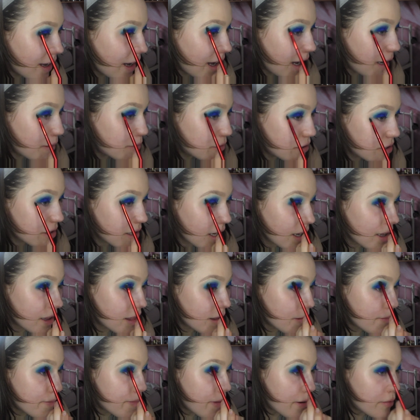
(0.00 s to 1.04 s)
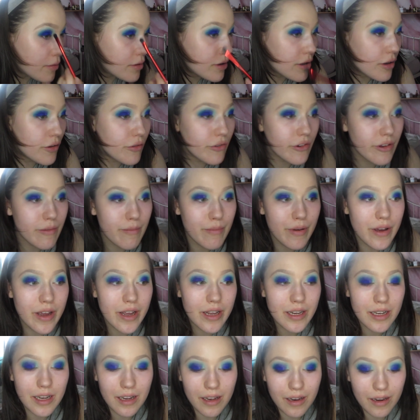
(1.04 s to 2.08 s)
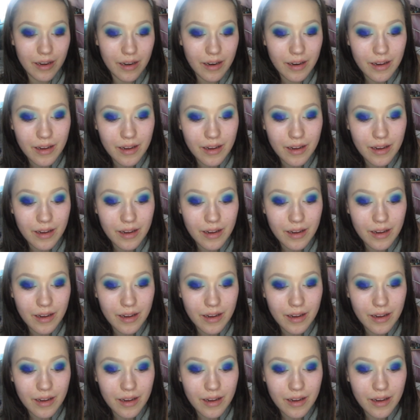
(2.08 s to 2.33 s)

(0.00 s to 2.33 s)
I'm just like the most annoying person.